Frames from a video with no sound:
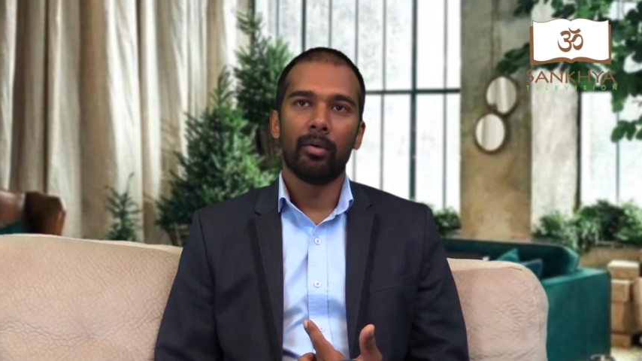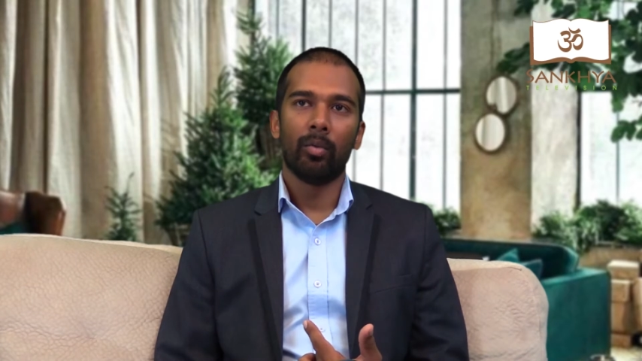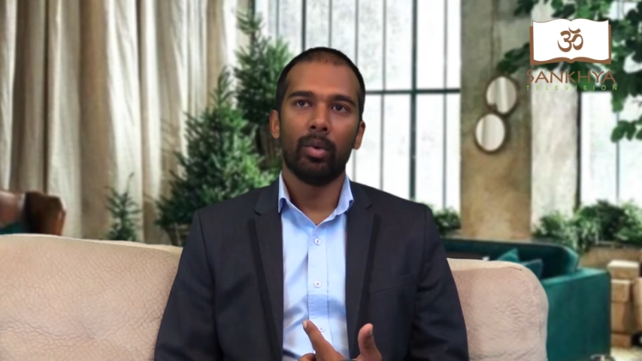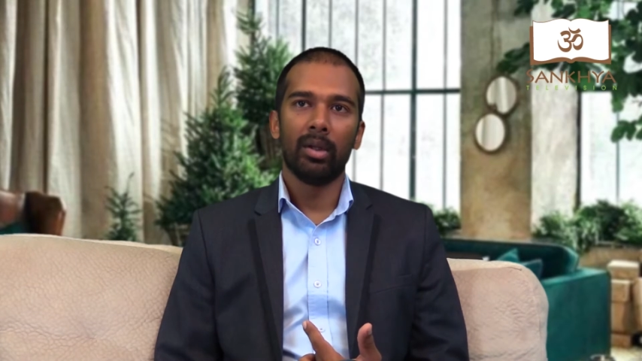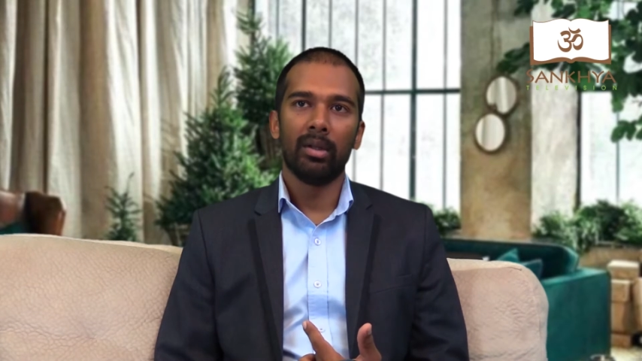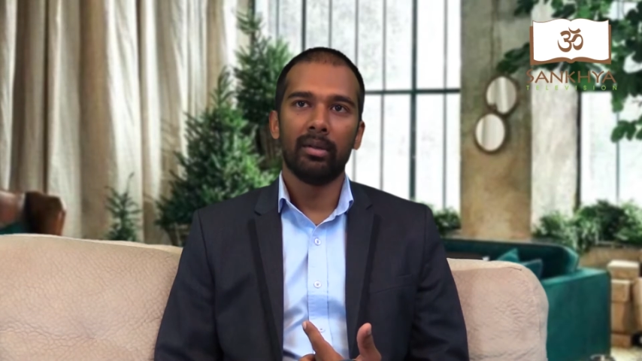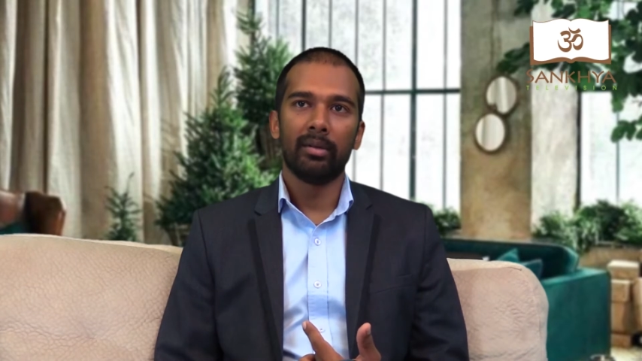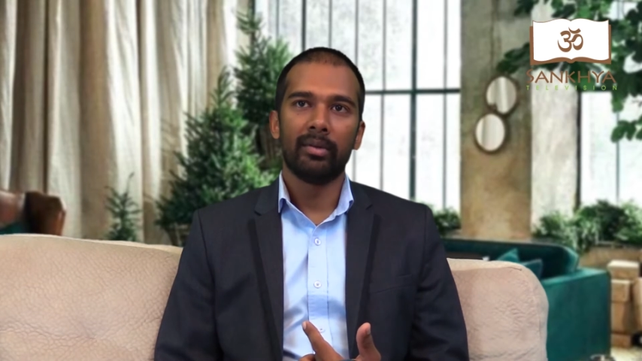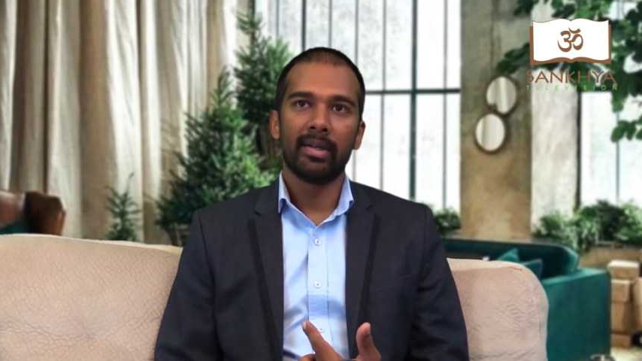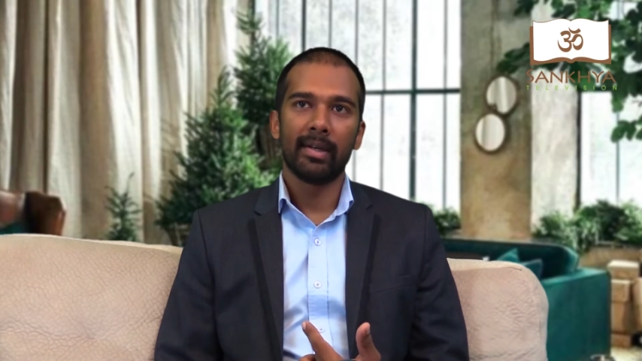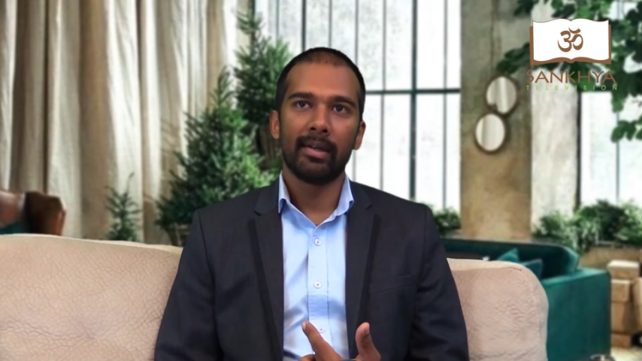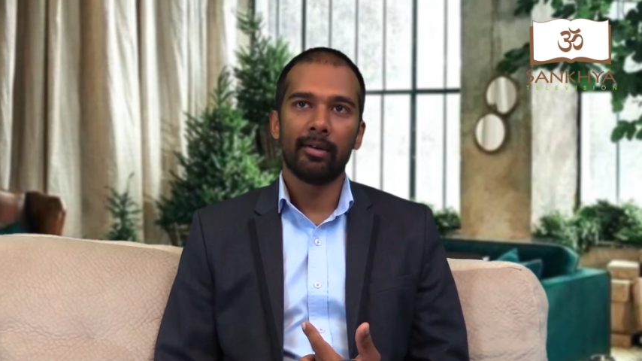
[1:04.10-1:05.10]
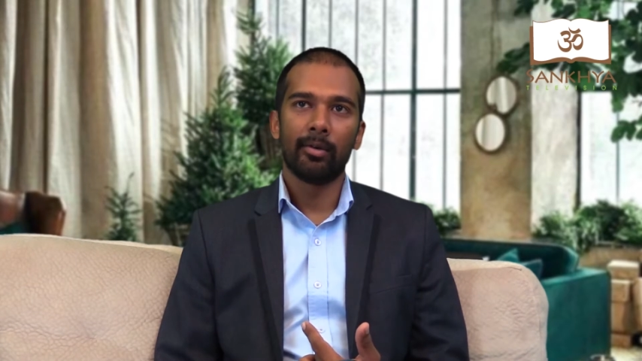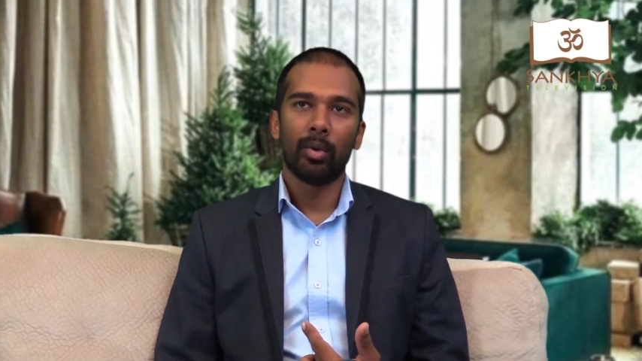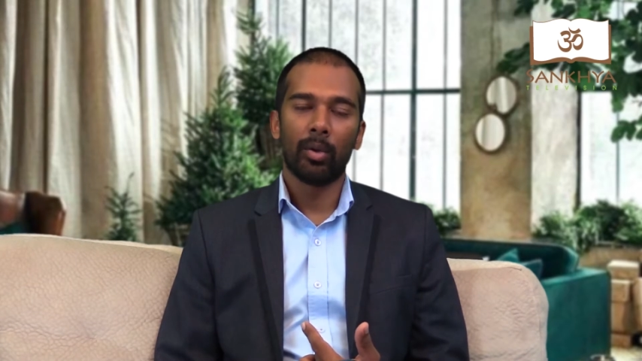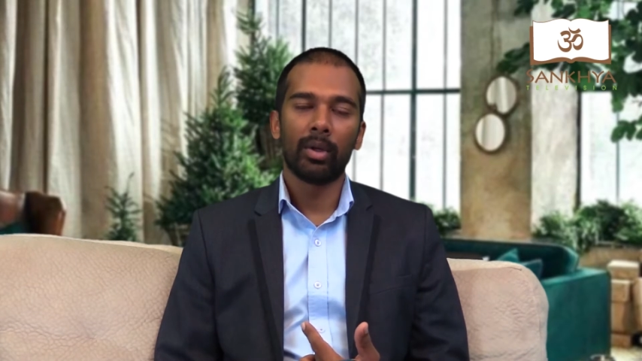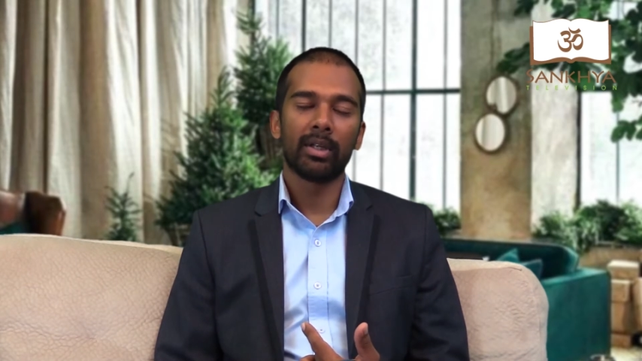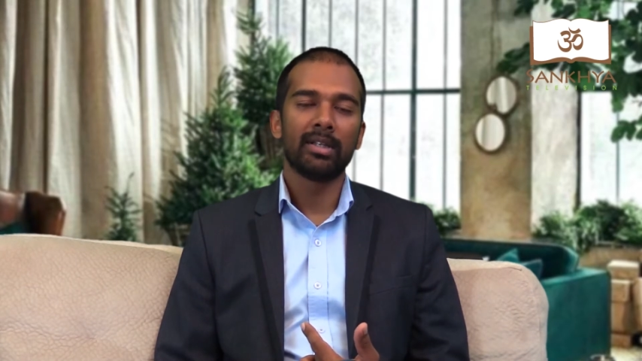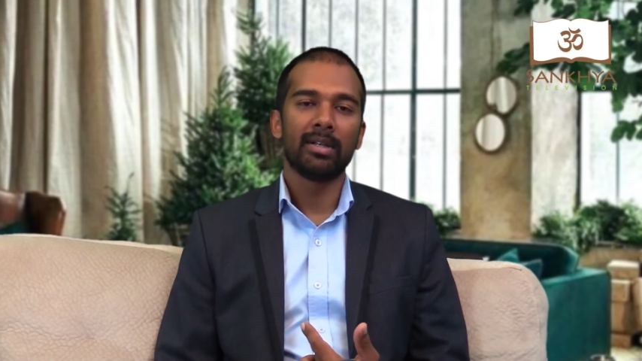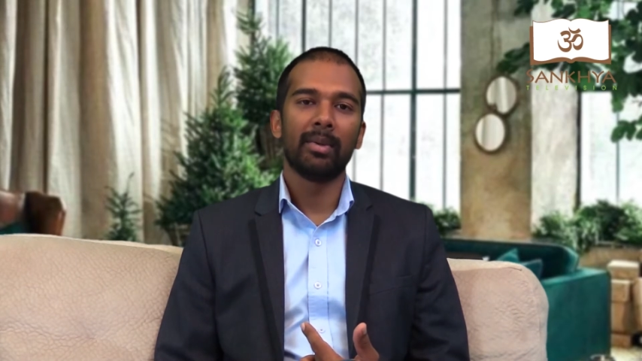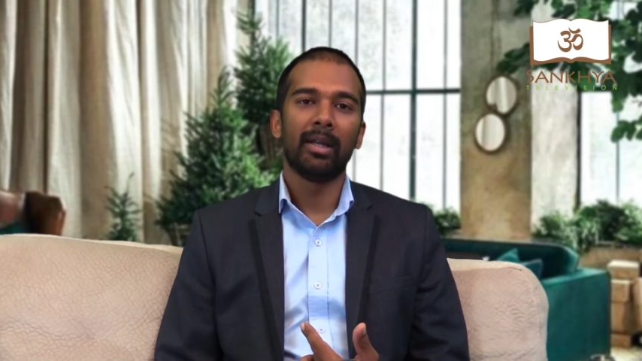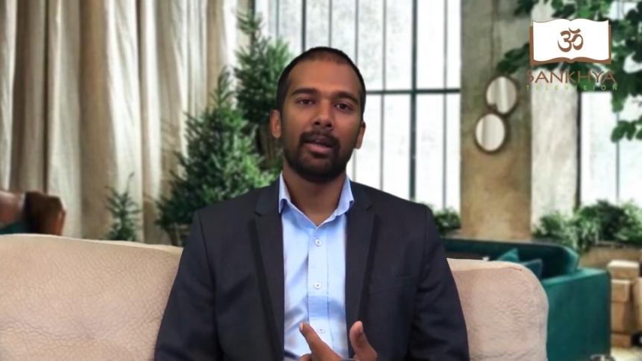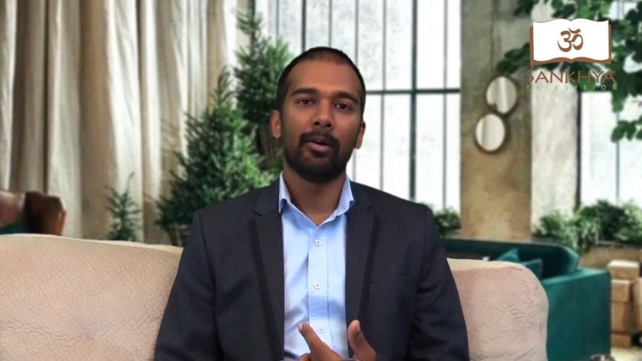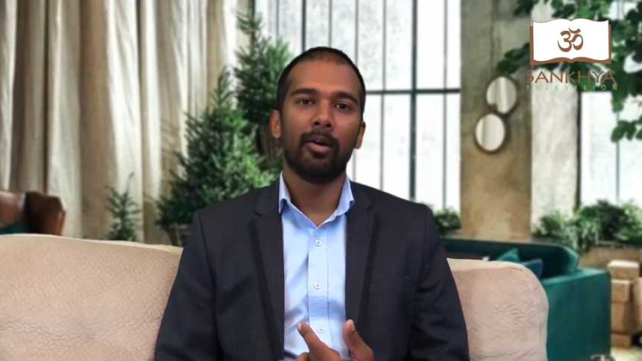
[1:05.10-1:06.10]
will think, well, what is the
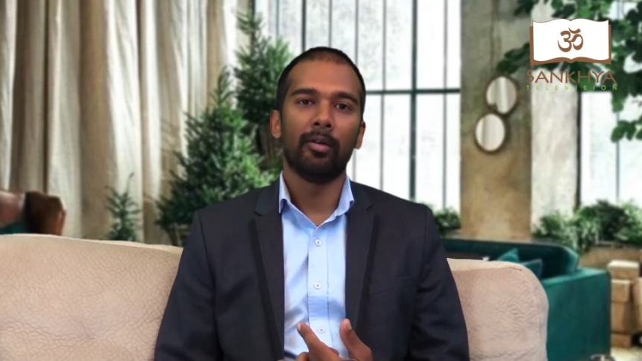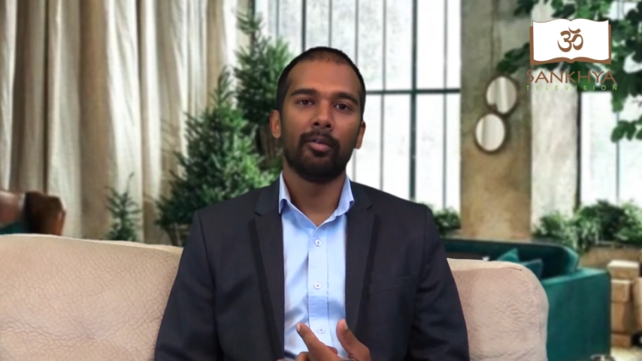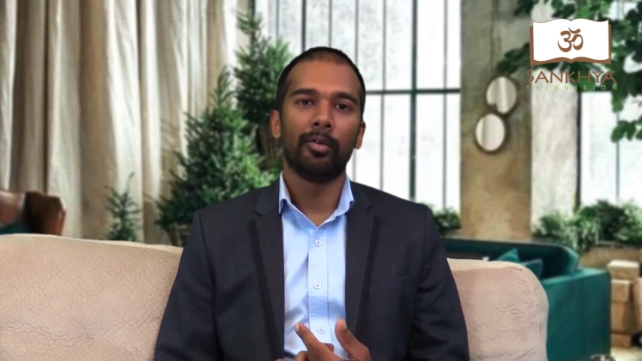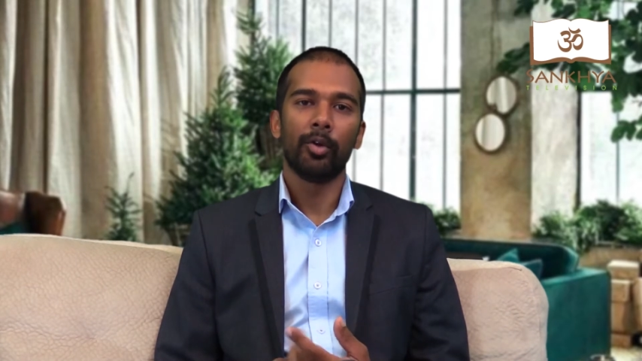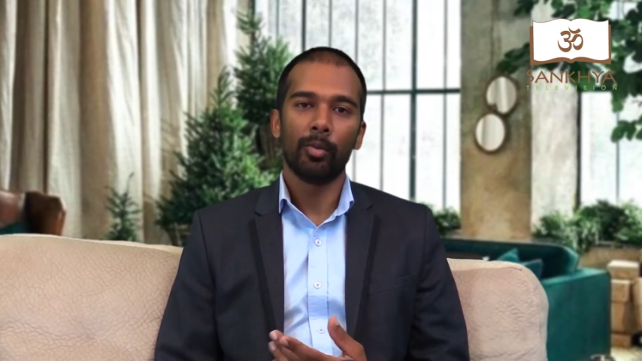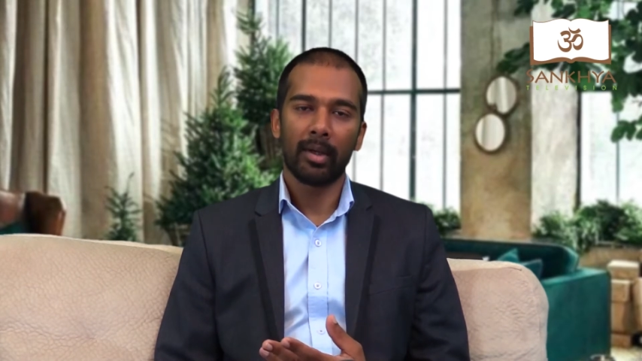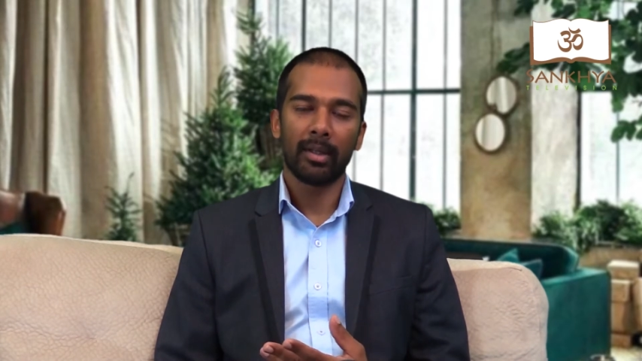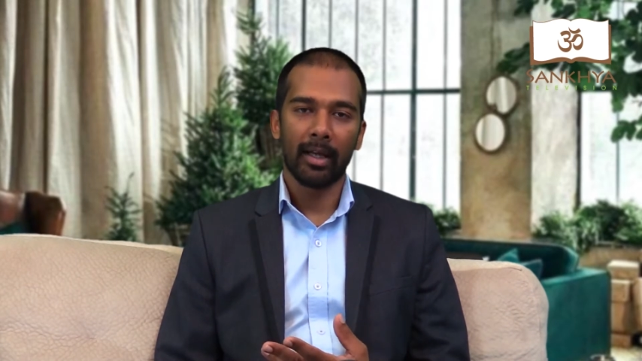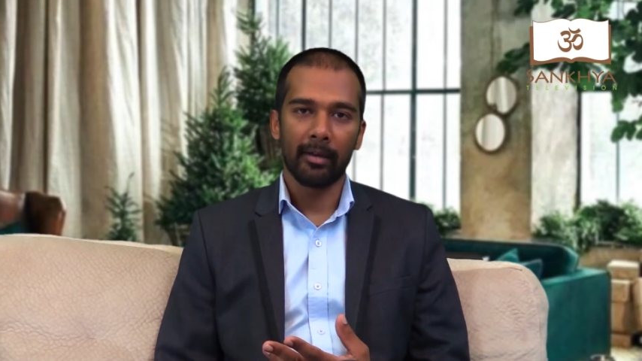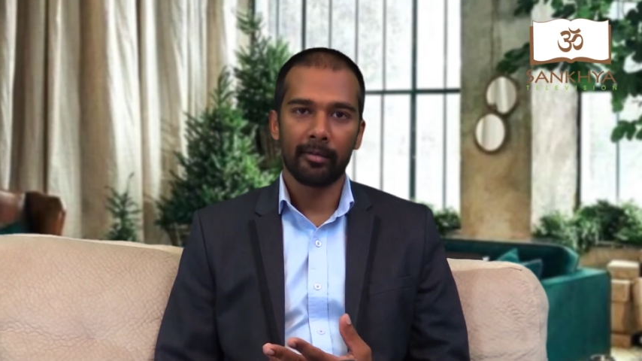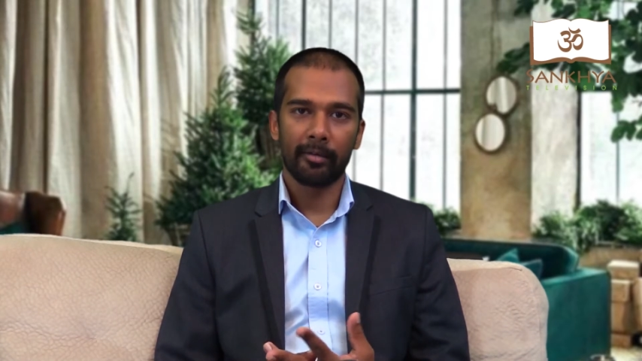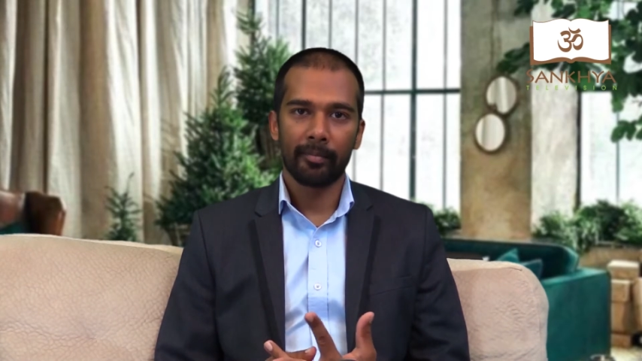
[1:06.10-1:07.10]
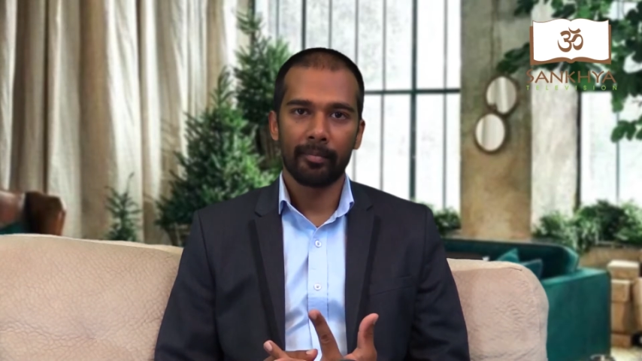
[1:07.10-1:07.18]
meaning of human life?